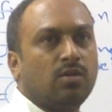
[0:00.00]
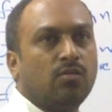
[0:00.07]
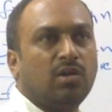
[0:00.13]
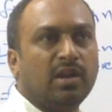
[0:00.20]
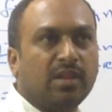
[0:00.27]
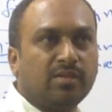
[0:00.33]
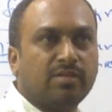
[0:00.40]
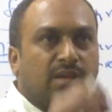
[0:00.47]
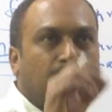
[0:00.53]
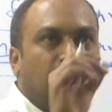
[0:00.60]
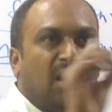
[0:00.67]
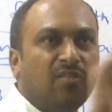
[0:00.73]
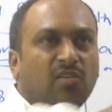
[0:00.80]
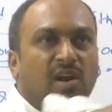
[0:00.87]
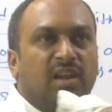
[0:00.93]
What is sum
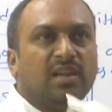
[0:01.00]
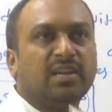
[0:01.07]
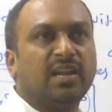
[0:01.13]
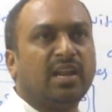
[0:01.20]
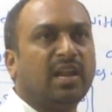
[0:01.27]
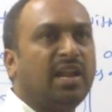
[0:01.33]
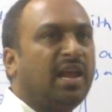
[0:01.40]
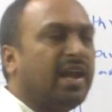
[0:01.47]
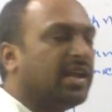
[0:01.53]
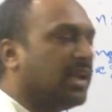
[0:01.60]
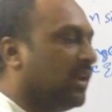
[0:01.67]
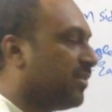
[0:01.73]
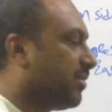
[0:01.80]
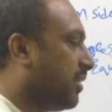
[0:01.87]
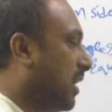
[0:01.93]
of all internal
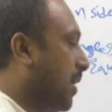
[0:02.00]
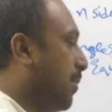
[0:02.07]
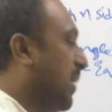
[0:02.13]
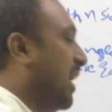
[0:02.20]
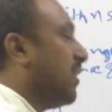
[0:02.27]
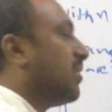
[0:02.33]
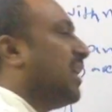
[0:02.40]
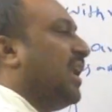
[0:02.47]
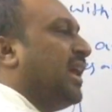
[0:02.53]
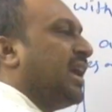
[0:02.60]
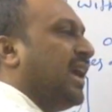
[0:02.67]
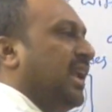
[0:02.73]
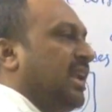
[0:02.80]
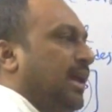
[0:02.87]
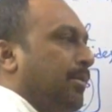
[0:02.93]
angles? Based on
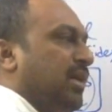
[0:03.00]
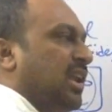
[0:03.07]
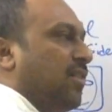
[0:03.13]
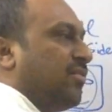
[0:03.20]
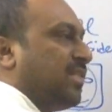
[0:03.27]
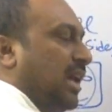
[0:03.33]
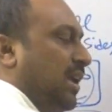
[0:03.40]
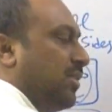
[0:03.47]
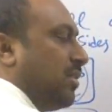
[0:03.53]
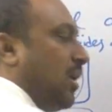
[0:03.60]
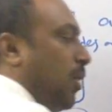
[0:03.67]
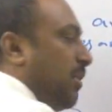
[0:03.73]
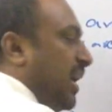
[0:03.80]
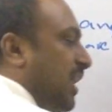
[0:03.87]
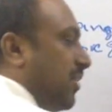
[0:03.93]
again number of sides.
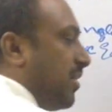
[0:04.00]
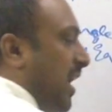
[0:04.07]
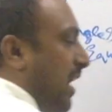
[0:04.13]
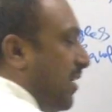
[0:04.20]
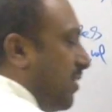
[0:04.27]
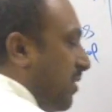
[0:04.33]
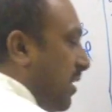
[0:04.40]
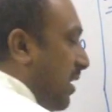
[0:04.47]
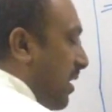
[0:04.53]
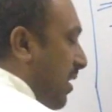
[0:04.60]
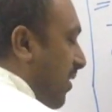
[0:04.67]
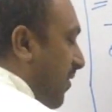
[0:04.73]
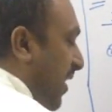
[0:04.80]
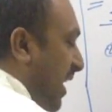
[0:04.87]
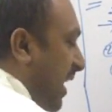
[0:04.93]
How many sides?
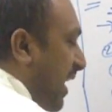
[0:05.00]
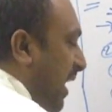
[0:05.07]
For a